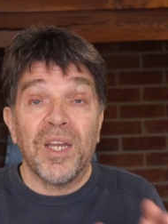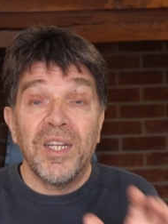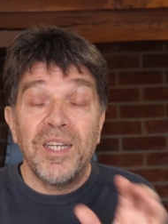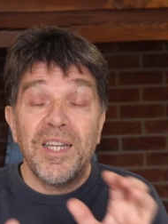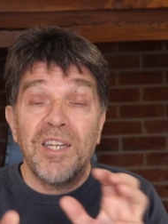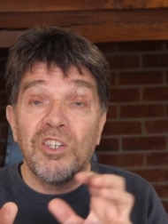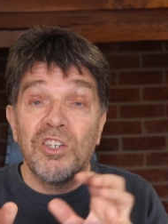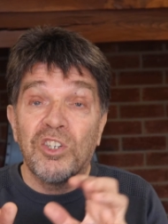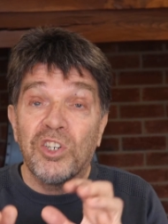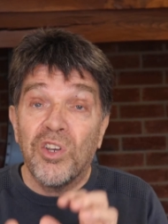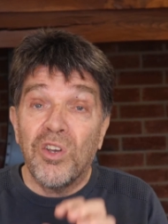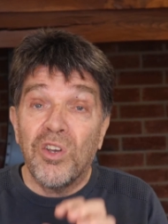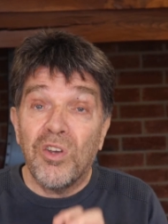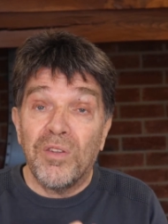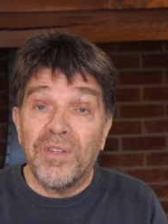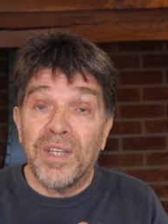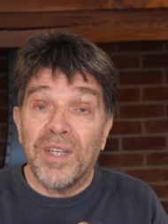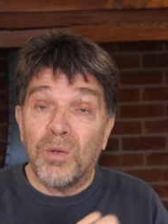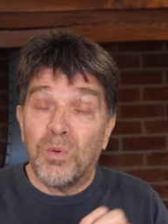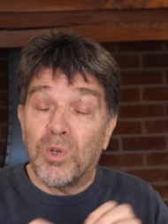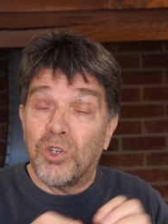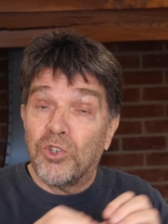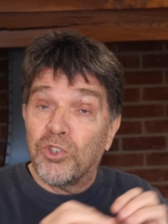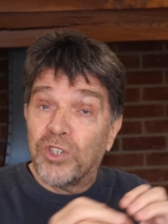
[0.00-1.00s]
and in turn
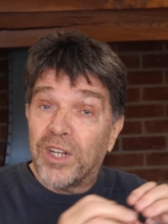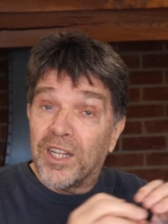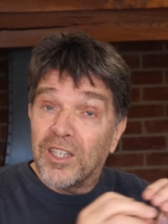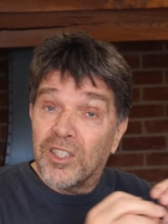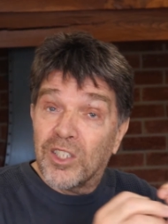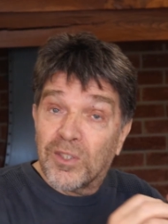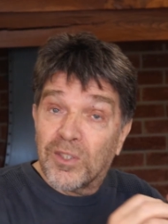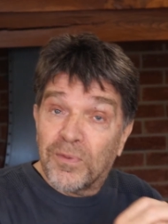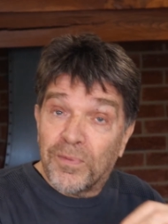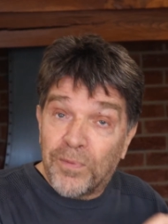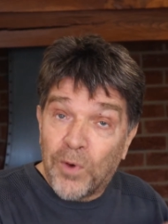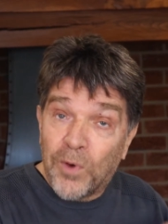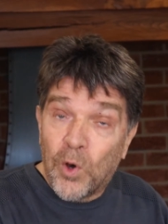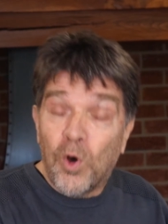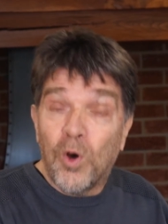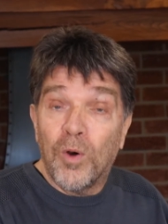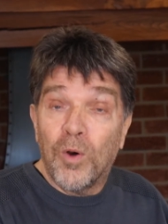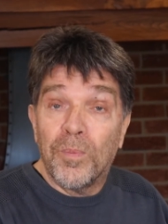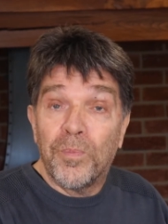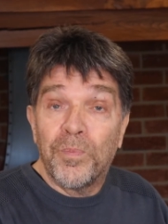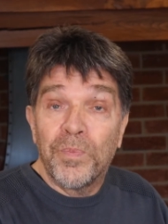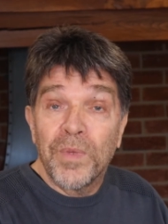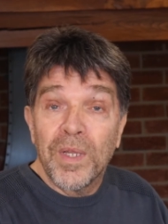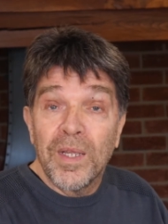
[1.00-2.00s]
that will
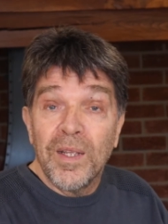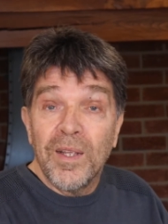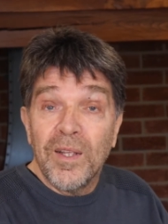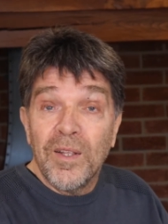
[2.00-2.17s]
transform